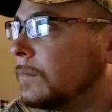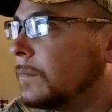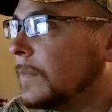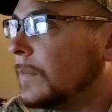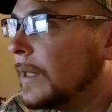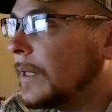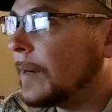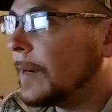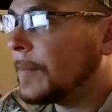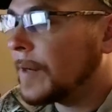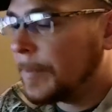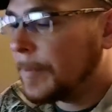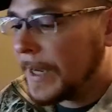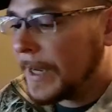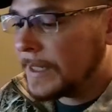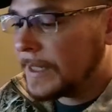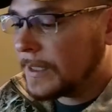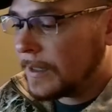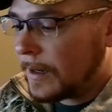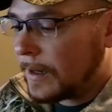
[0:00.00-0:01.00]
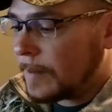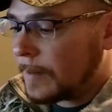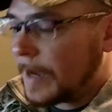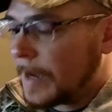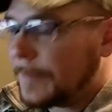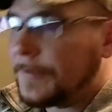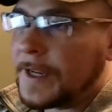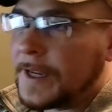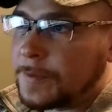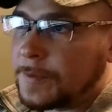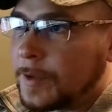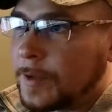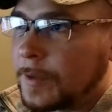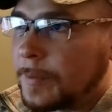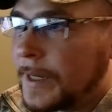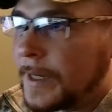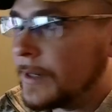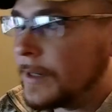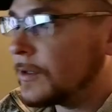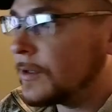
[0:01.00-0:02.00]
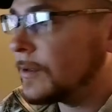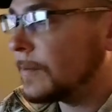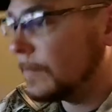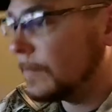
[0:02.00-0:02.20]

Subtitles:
and I'm going to paste it onto my Facebook page.